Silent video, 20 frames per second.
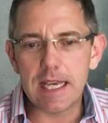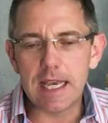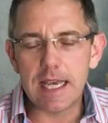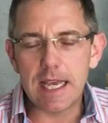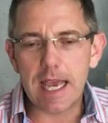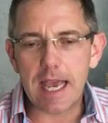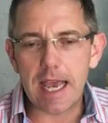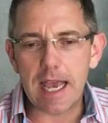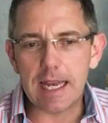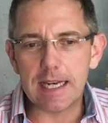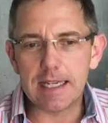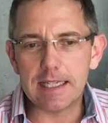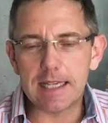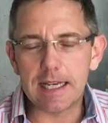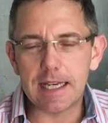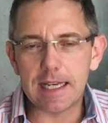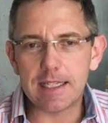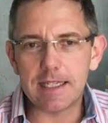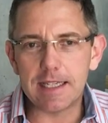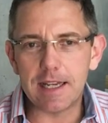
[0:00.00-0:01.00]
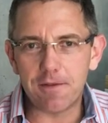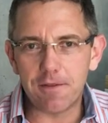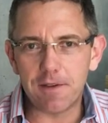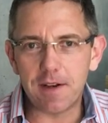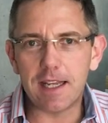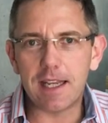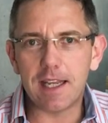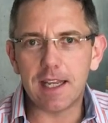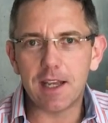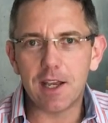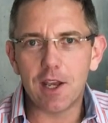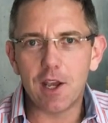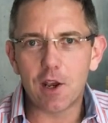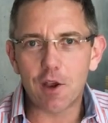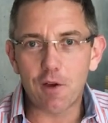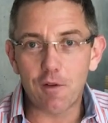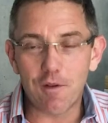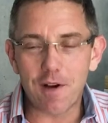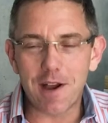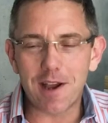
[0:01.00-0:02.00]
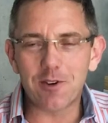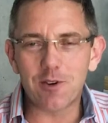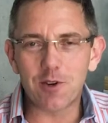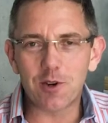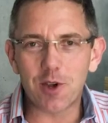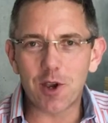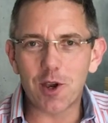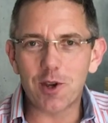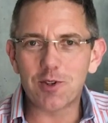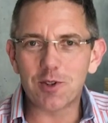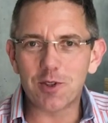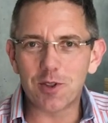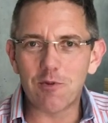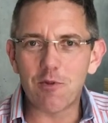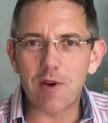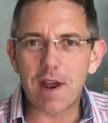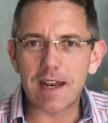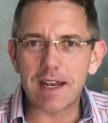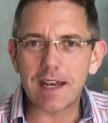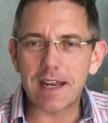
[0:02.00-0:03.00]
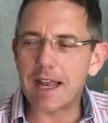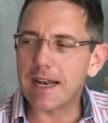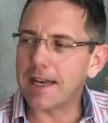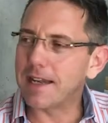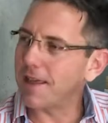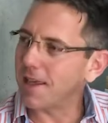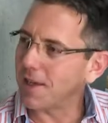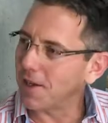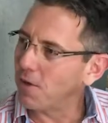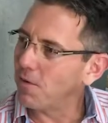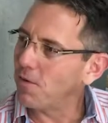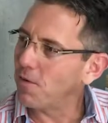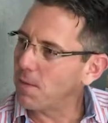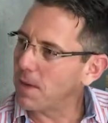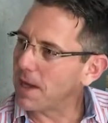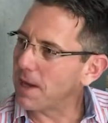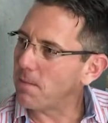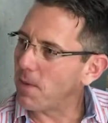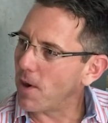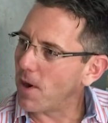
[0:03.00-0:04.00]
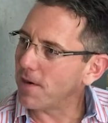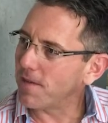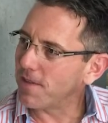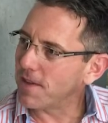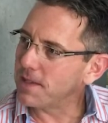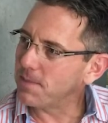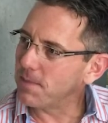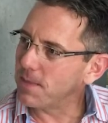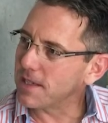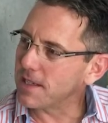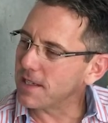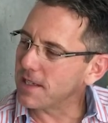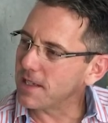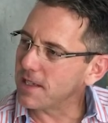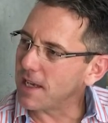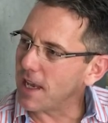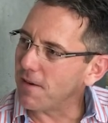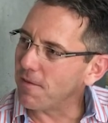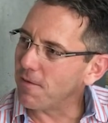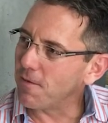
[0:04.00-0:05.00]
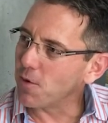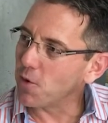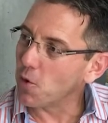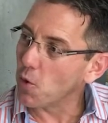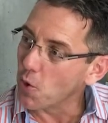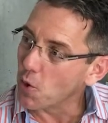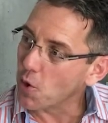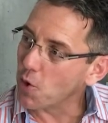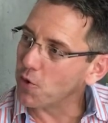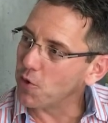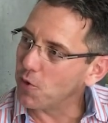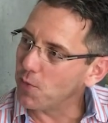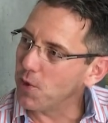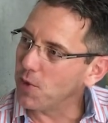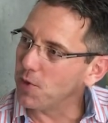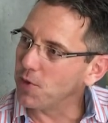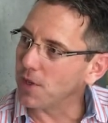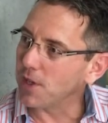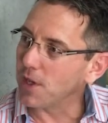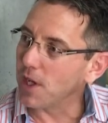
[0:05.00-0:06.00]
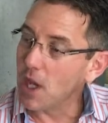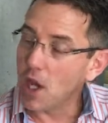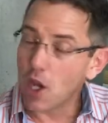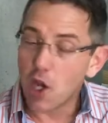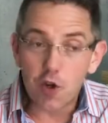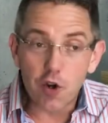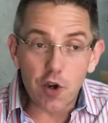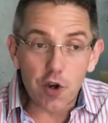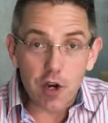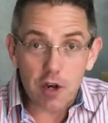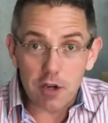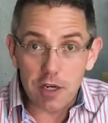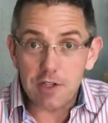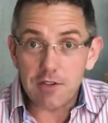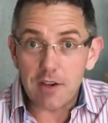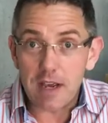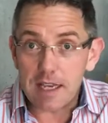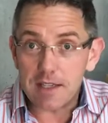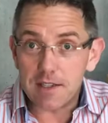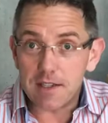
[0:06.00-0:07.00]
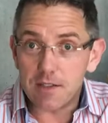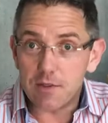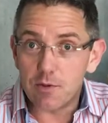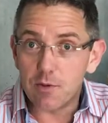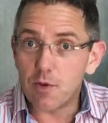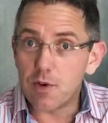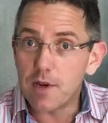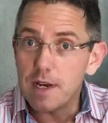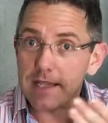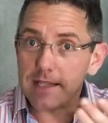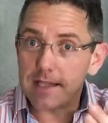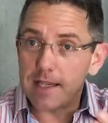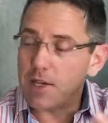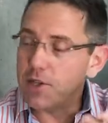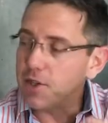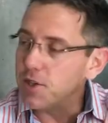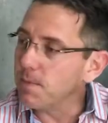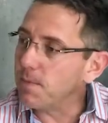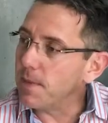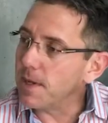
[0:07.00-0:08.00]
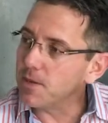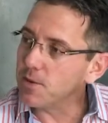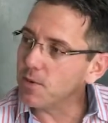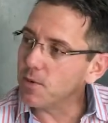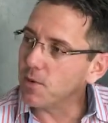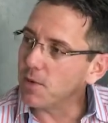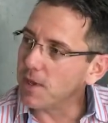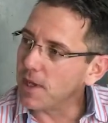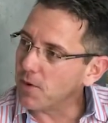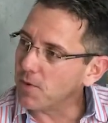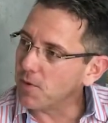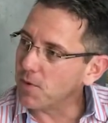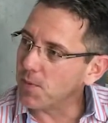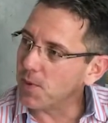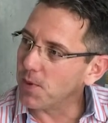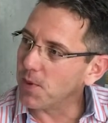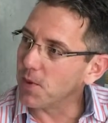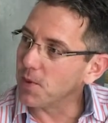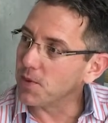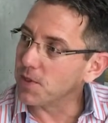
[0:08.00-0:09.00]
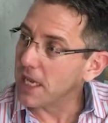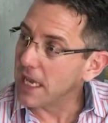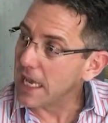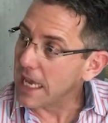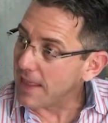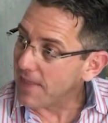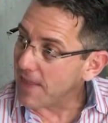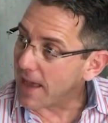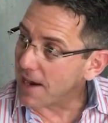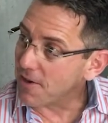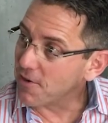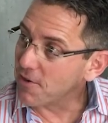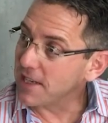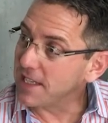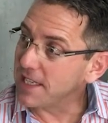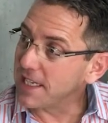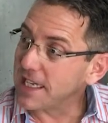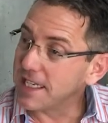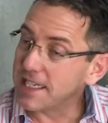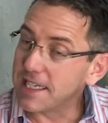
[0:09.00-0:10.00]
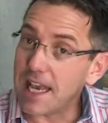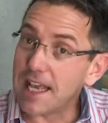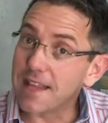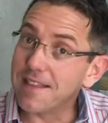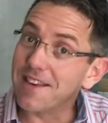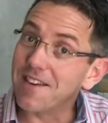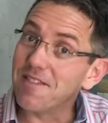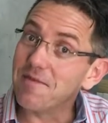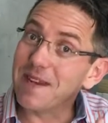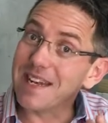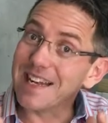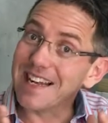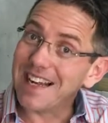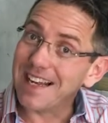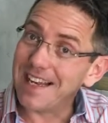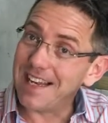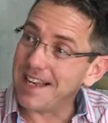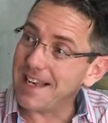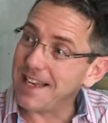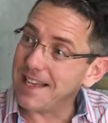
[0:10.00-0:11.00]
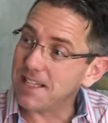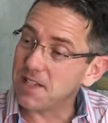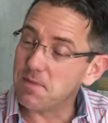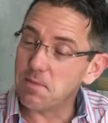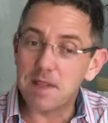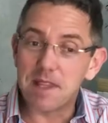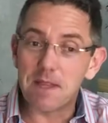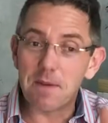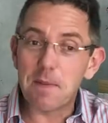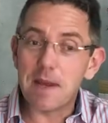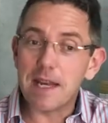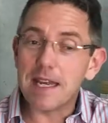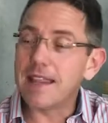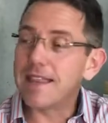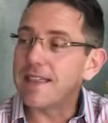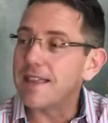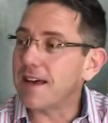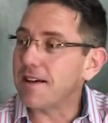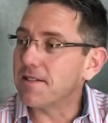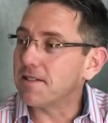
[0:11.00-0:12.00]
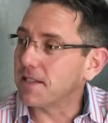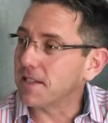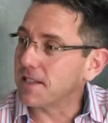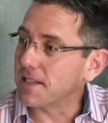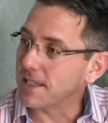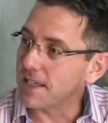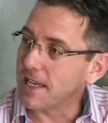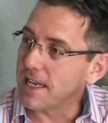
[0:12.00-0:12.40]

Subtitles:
And definitely go find her on Coach on the Run, and thank you for being part of this business and for your contribution, not only to us as an organisation, but to all the entrepreneurs, the 168 that have been clients, but the many thousands